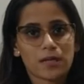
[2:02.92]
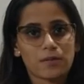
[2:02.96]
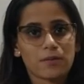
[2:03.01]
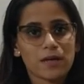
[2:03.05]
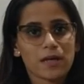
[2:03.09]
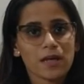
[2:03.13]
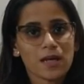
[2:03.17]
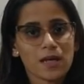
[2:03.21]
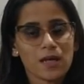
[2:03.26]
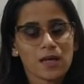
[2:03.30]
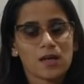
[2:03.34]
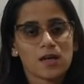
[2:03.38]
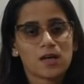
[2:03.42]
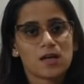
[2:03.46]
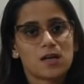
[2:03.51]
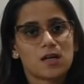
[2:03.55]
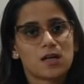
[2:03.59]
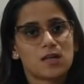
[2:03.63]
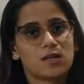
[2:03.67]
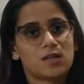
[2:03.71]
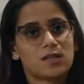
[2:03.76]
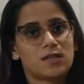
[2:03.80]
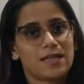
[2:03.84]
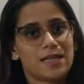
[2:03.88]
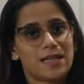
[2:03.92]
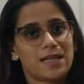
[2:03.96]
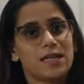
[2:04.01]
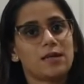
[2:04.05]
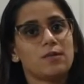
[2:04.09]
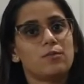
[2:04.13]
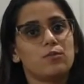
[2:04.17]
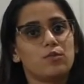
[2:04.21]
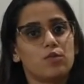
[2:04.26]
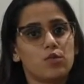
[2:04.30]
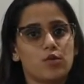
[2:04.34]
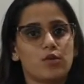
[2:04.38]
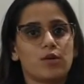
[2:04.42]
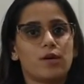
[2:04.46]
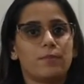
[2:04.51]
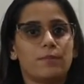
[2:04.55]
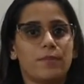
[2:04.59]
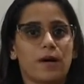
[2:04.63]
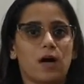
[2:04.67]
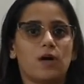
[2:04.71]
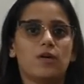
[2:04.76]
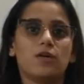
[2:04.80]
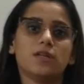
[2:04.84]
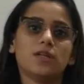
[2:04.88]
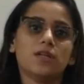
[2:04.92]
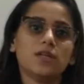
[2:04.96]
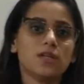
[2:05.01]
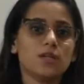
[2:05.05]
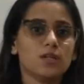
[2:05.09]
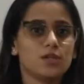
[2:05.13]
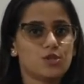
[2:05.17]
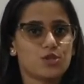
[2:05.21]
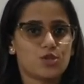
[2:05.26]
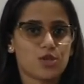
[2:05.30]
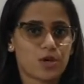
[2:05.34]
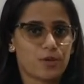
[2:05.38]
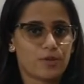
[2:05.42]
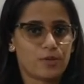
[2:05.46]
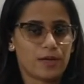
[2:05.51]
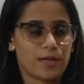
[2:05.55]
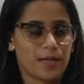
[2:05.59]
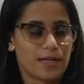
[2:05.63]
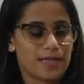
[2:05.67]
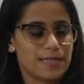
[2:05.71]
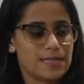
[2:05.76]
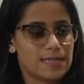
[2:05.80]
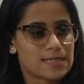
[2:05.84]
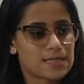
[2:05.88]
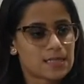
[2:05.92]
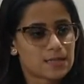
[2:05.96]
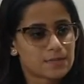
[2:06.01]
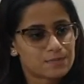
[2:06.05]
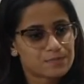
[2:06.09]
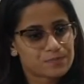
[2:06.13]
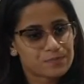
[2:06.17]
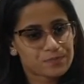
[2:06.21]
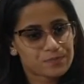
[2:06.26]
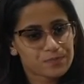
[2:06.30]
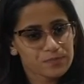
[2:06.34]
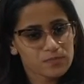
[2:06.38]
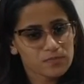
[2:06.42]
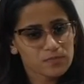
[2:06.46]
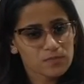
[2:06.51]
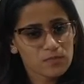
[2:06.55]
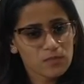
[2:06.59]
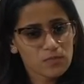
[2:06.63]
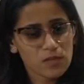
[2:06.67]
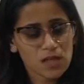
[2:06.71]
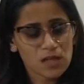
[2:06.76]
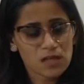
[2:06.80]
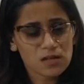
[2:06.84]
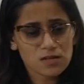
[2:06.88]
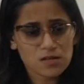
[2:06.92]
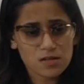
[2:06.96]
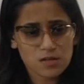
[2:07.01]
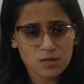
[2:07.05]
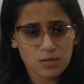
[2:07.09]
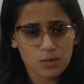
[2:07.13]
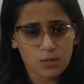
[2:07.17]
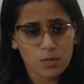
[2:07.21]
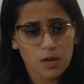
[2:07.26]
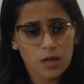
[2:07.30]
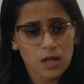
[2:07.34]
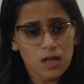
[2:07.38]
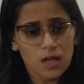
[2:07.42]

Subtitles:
be telling more about the general IELTS. So,